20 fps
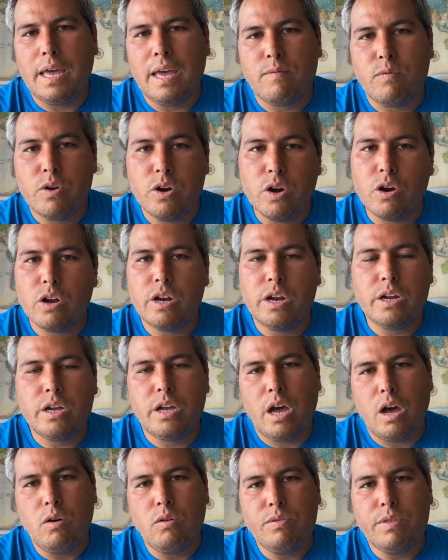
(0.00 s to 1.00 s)
if we are going to
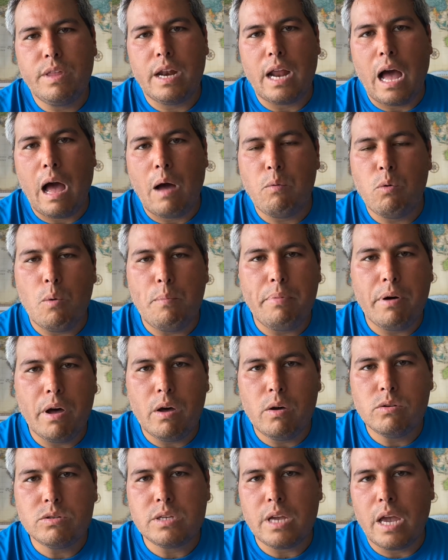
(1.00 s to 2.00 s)
go, then I will
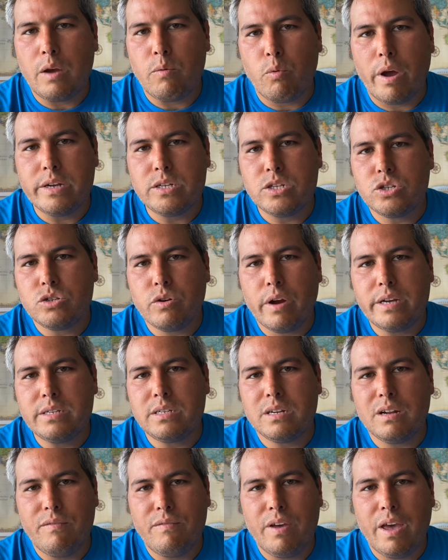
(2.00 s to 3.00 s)
post a
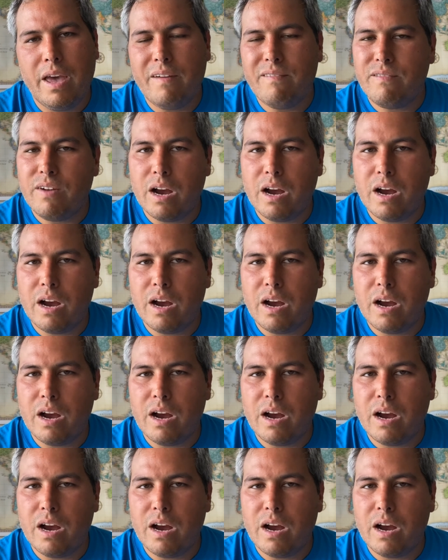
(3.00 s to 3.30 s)
registration event,